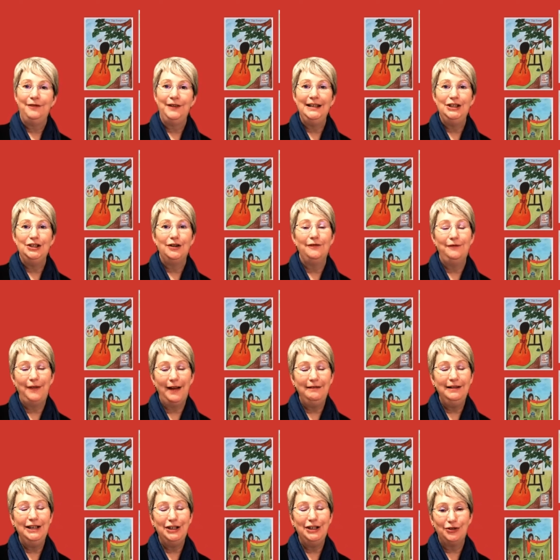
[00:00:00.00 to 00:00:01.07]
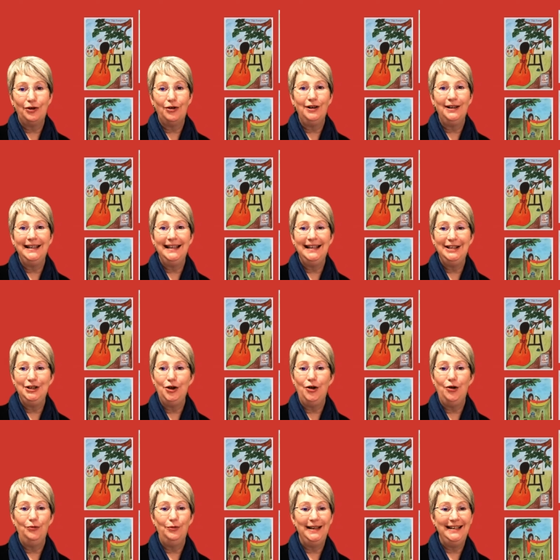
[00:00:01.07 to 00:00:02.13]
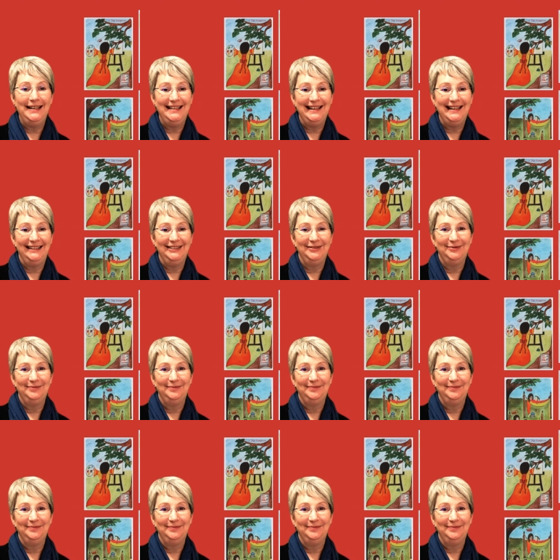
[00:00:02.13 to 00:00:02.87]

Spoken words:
feature very strongly in your reading.